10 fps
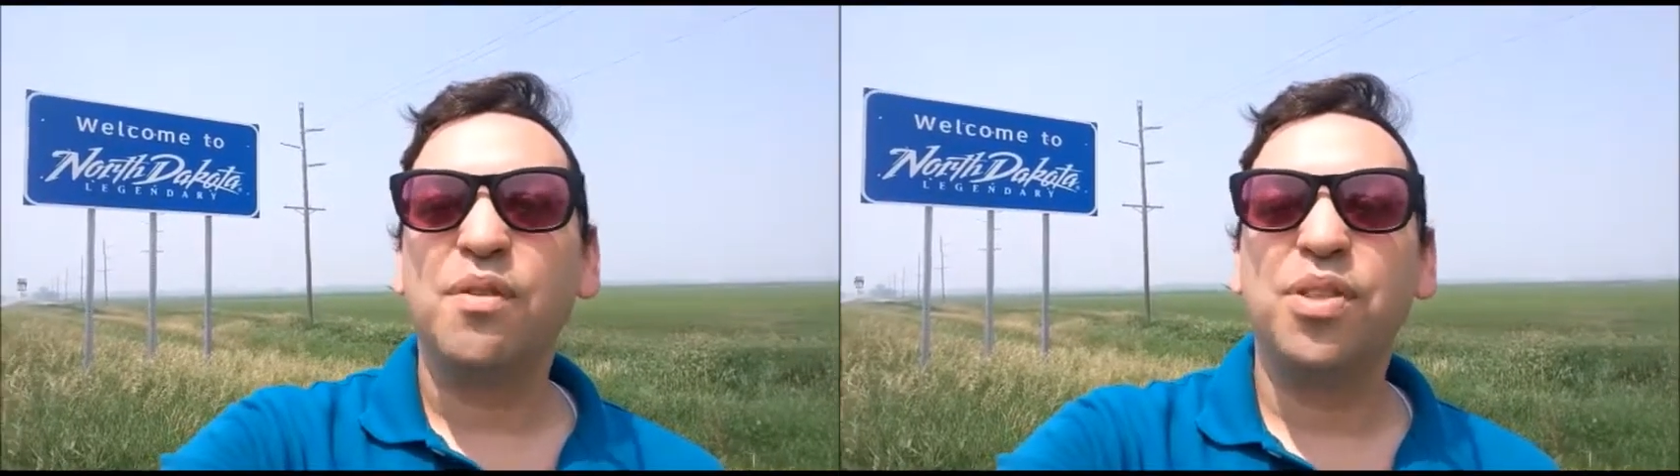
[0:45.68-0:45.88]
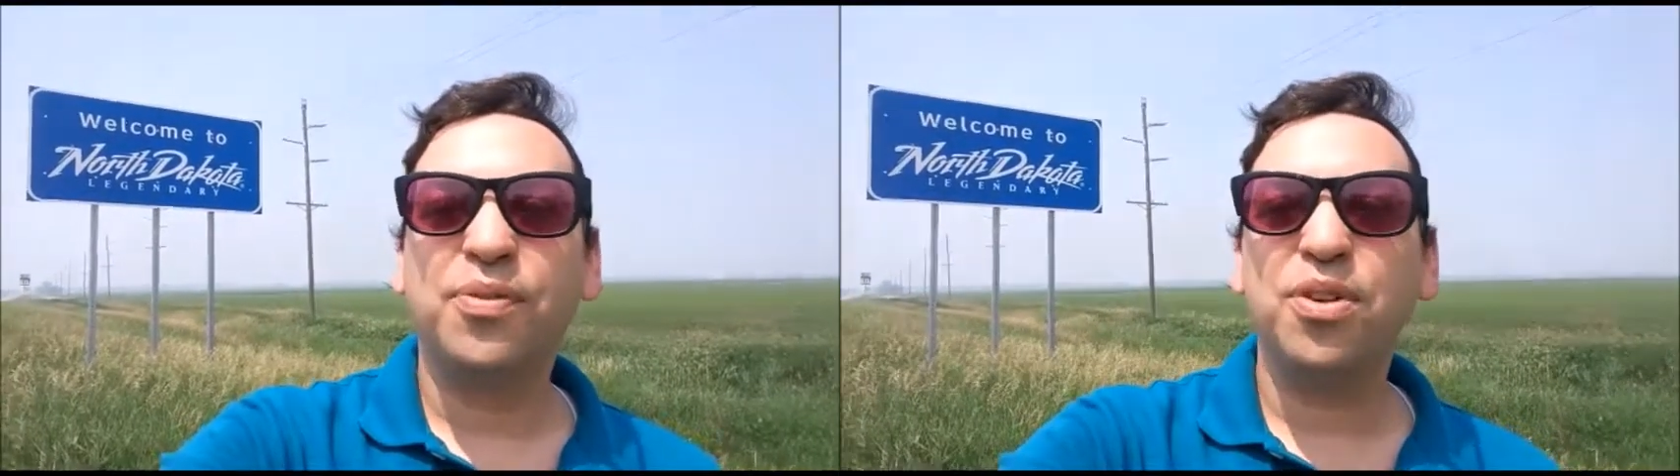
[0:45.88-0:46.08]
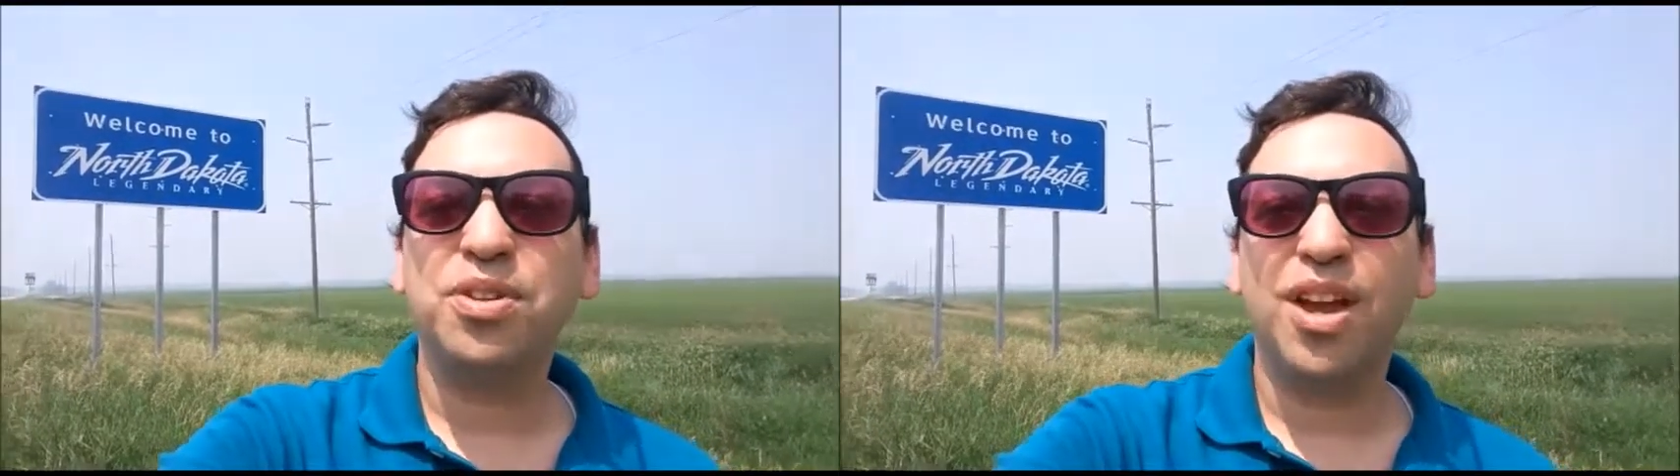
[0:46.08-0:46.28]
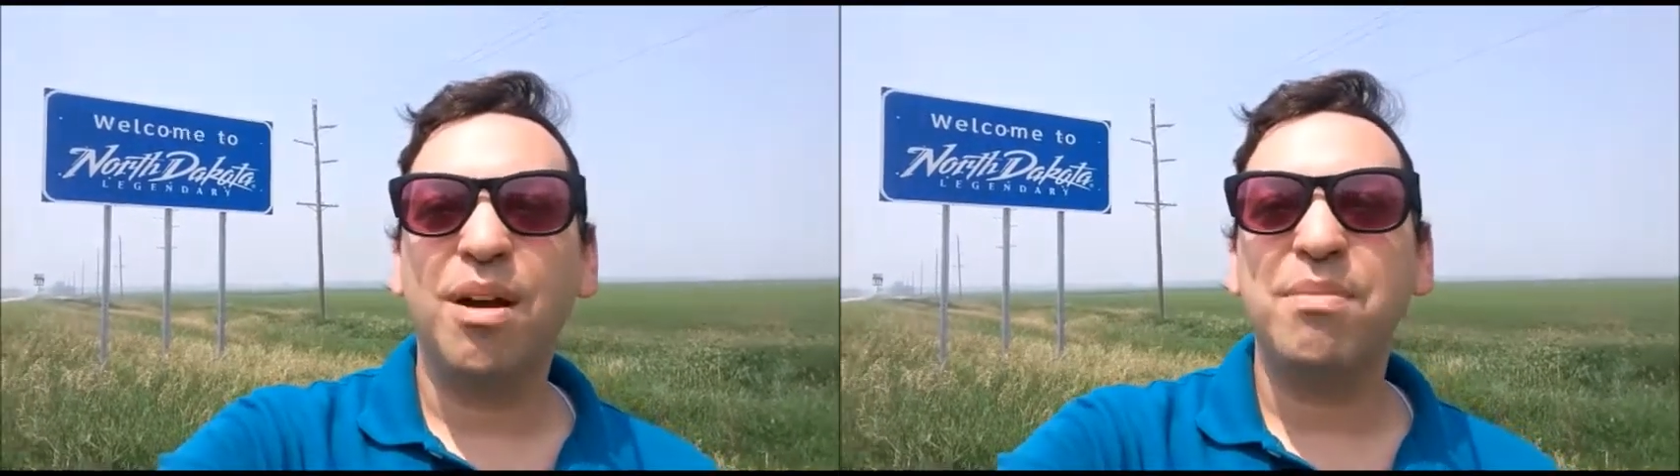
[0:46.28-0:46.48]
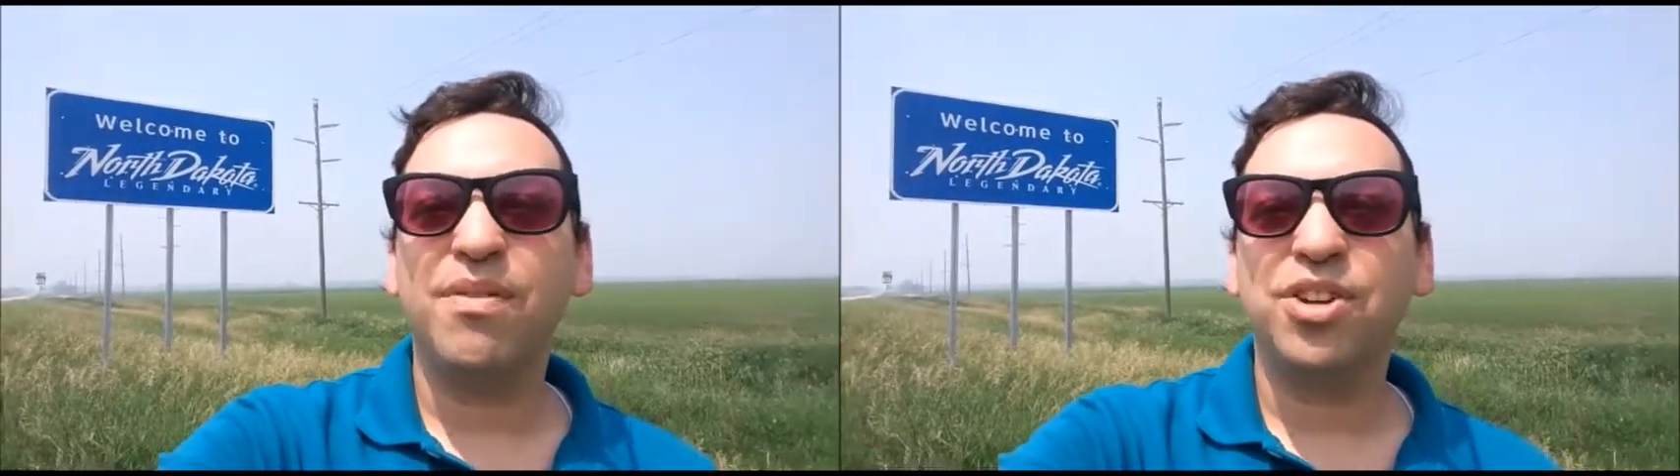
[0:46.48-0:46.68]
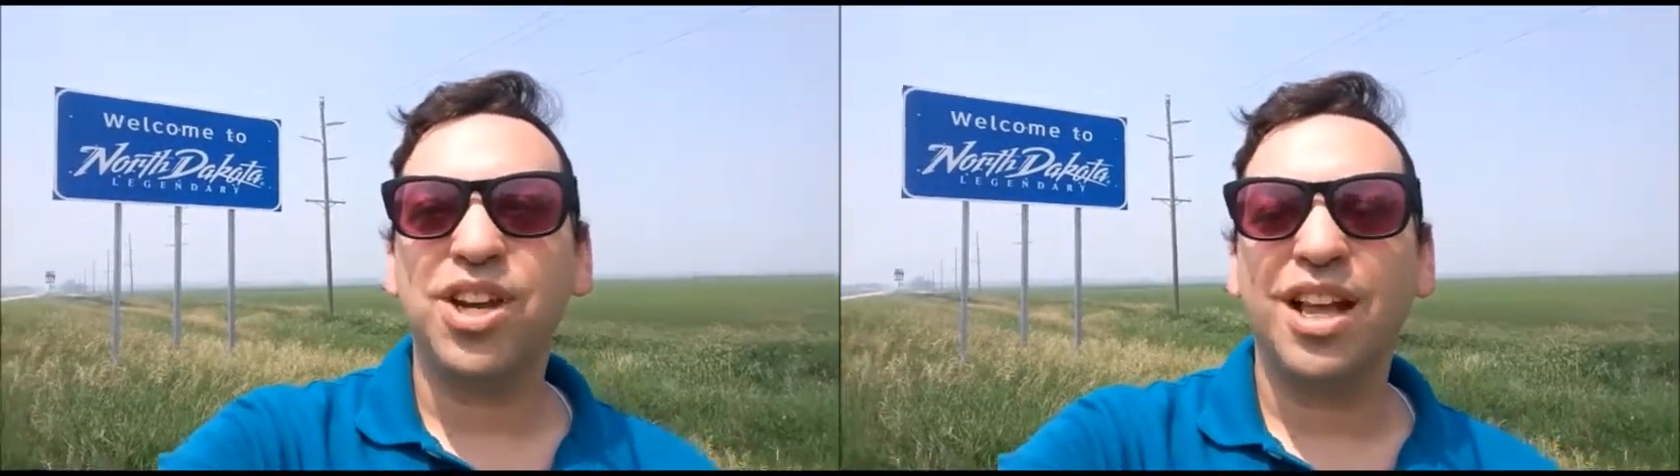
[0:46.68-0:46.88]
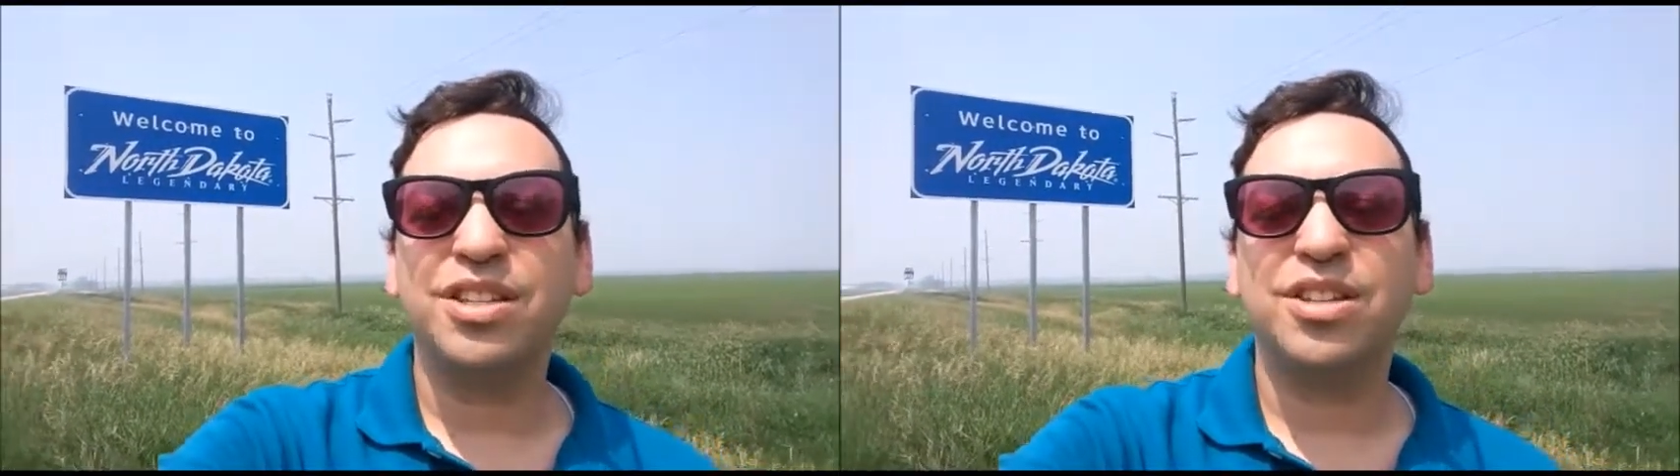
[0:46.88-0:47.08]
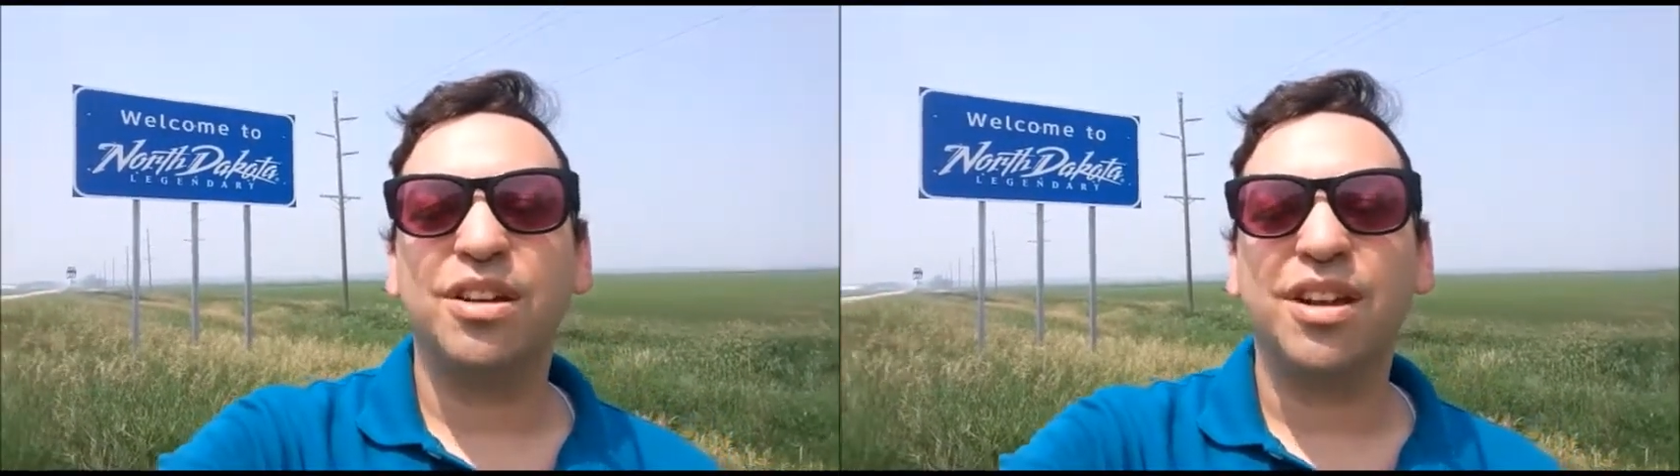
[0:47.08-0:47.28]
For the first time, we have a
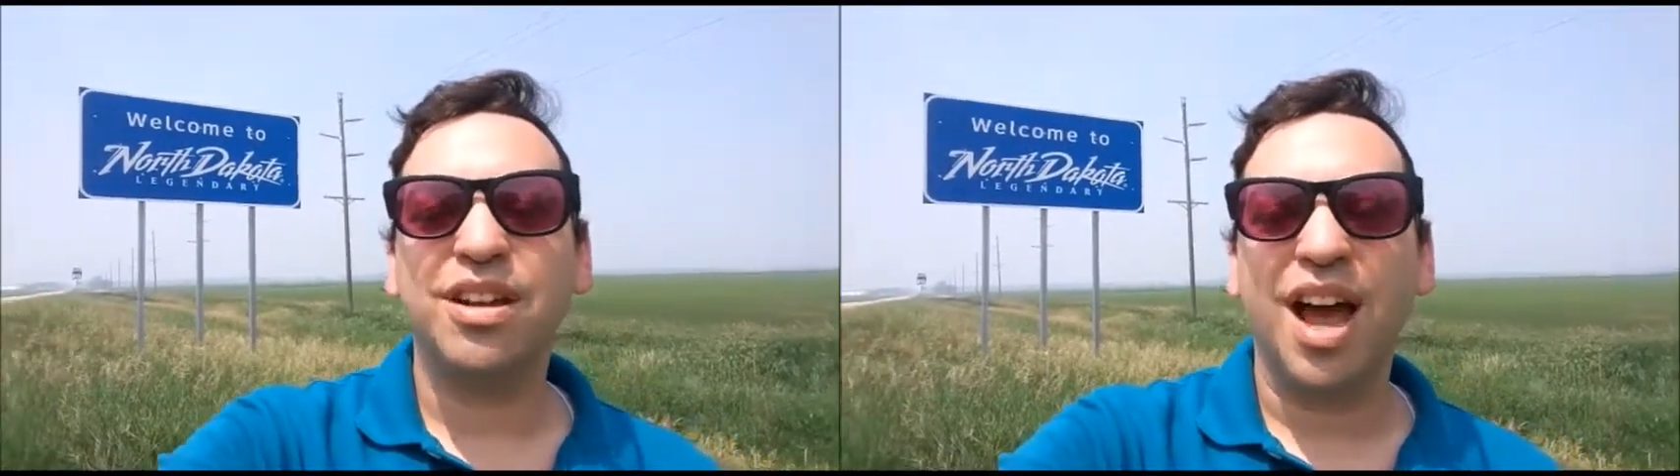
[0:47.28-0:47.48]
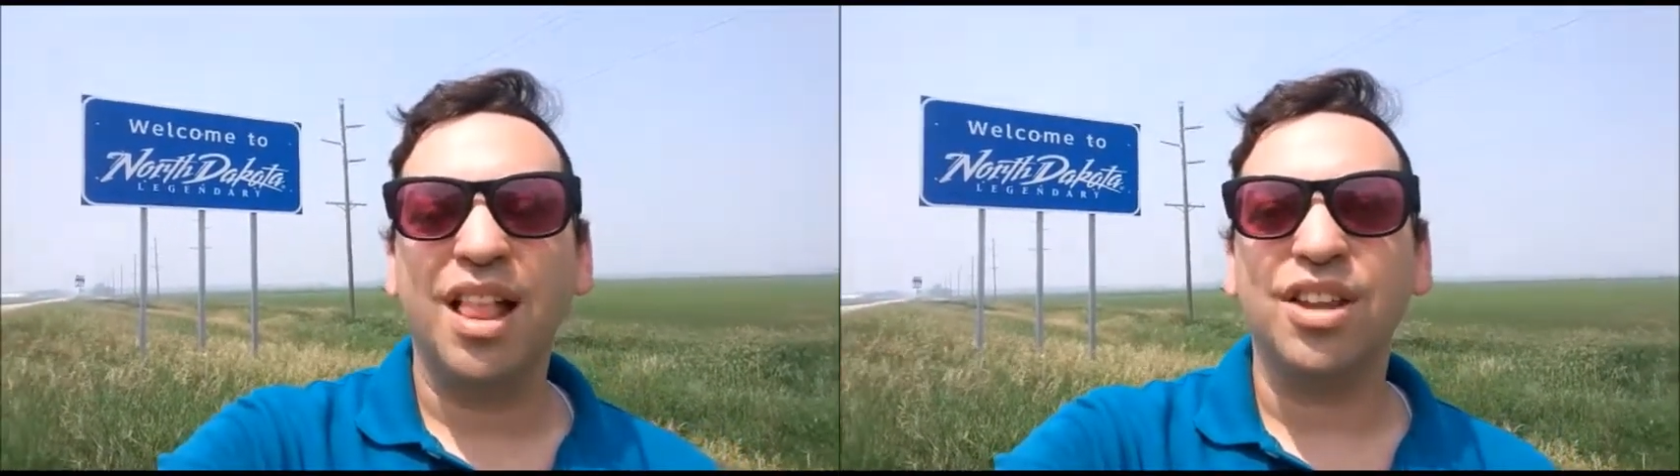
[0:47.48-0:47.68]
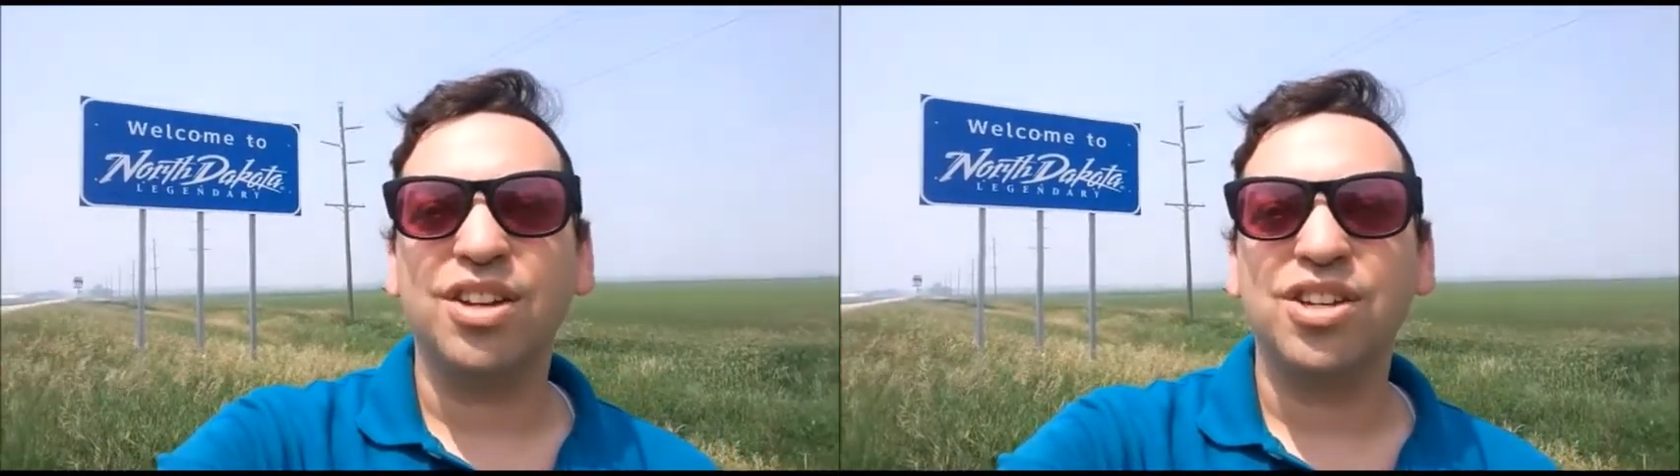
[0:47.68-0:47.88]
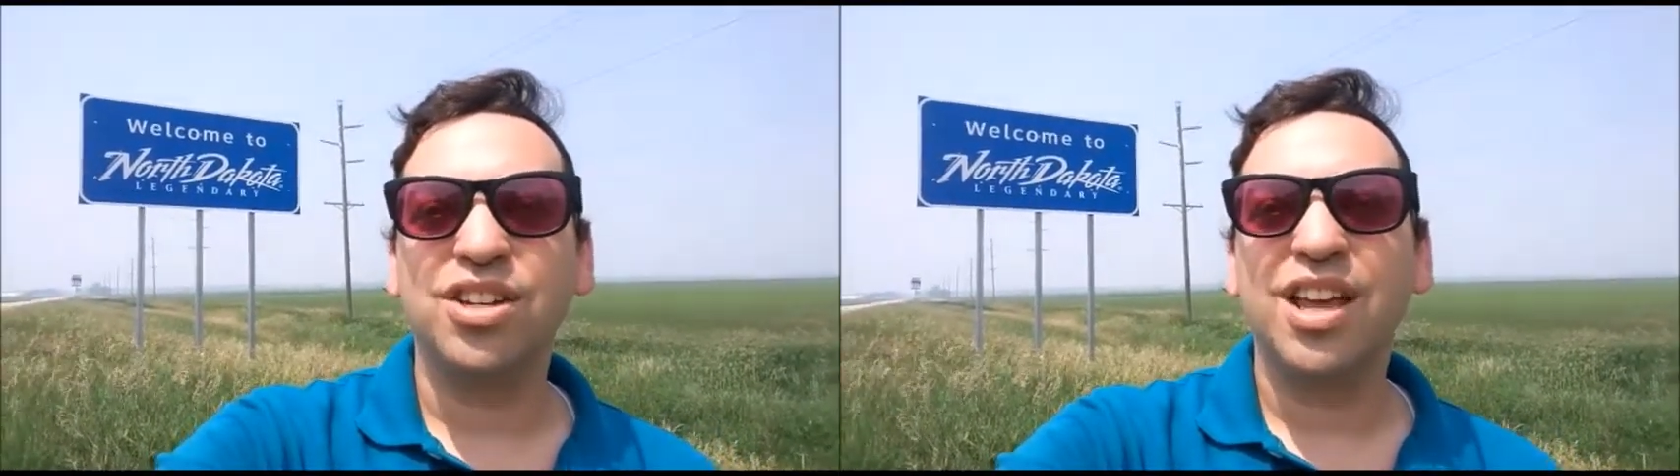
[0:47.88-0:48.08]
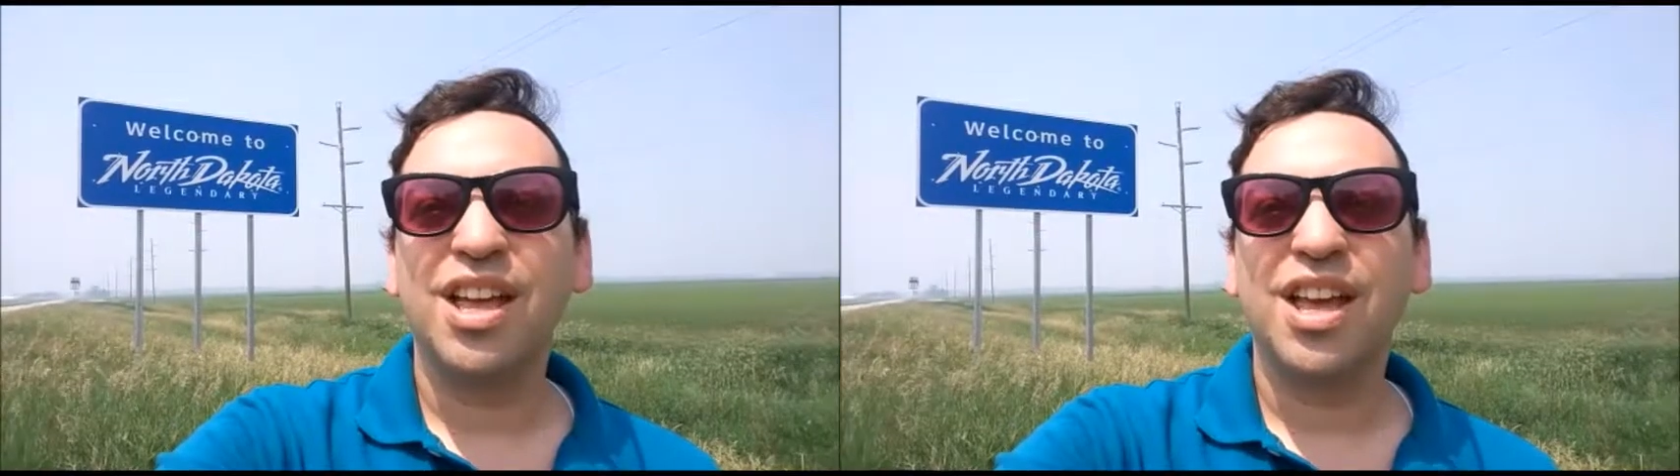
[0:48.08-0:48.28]
chance to acknowledge